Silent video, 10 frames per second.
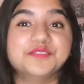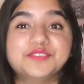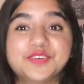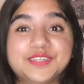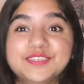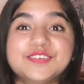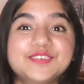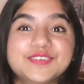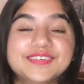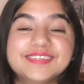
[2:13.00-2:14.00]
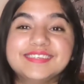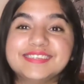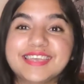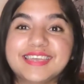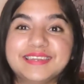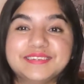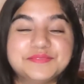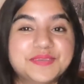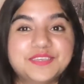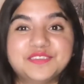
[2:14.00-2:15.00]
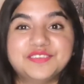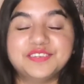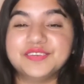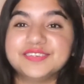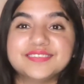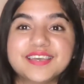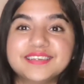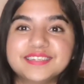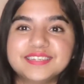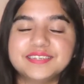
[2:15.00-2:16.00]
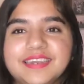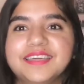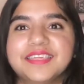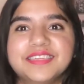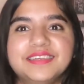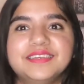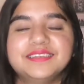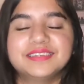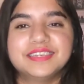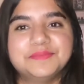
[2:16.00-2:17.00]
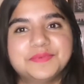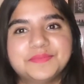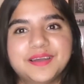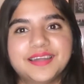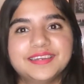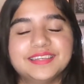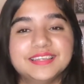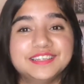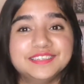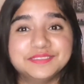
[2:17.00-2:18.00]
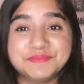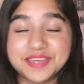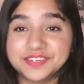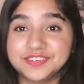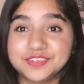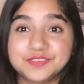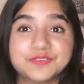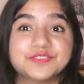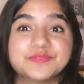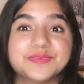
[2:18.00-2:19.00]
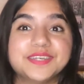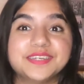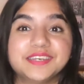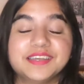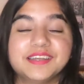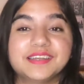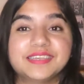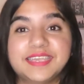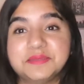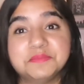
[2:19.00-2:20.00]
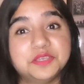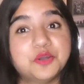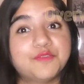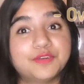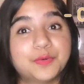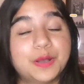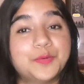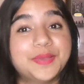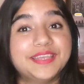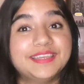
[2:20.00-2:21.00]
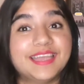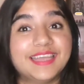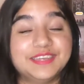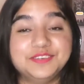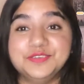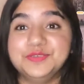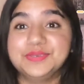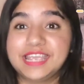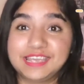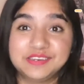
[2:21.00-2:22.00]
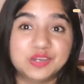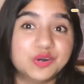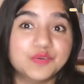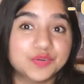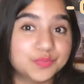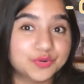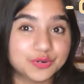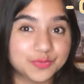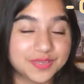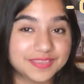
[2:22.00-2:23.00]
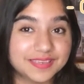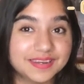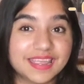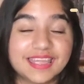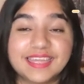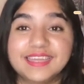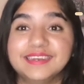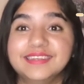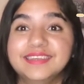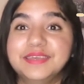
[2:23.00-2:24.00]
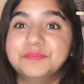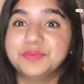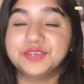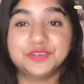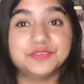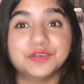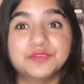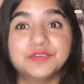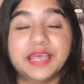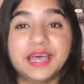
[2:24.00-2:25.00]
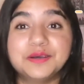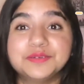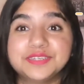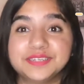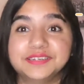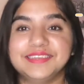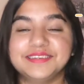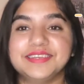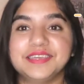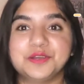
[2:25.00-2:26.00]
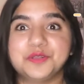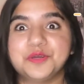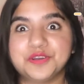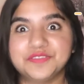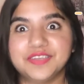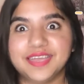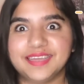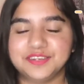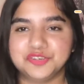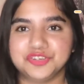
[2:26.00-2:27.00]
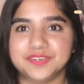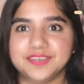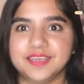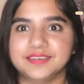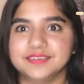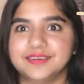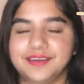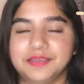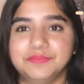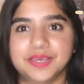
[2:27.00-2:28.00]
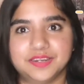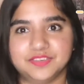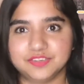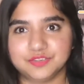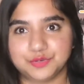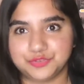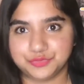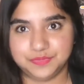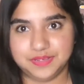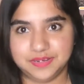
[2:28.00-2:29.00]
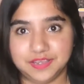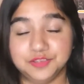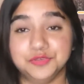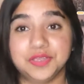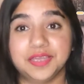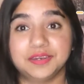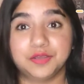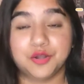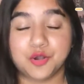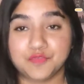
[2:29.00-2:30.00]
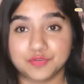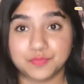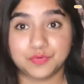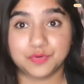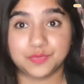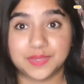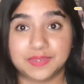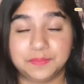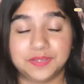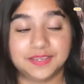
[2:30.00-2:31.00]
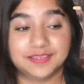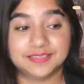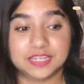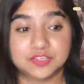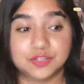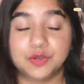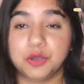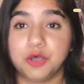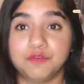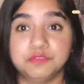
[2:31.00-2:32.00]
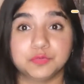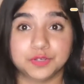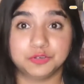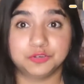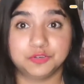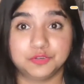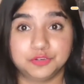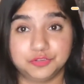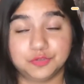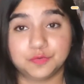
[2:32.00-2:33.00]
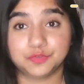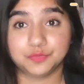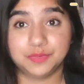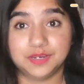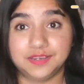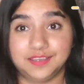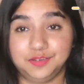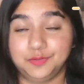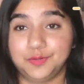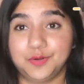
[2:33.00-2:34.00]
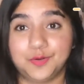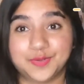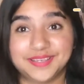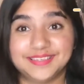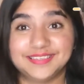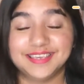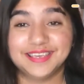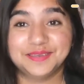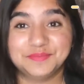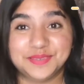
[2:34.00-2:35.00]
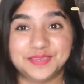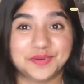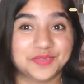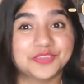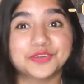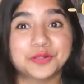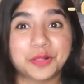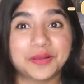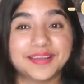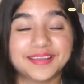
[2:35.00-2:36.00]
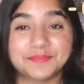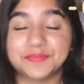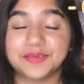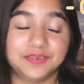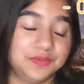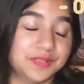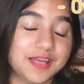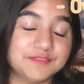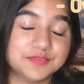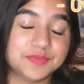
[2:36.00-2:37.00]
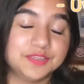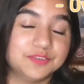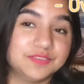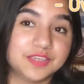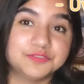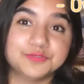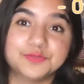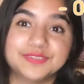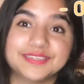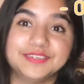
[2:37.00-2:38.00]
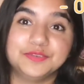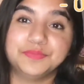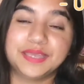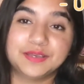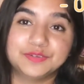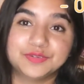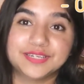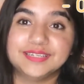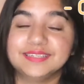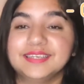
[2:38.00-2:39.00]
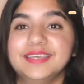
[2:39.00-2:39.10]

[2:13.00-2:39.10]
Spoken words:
transitions and to make your video exciting. Another thing to keep in mind is managing social media can be overwhelming and you can go overboard with it and burn yourself out. It can take a lot of your energy and time managing social media. You can go overboard with it because there's no off switch to social media. You'll always be on the clock, but you'll have to make your schedules and your boundaries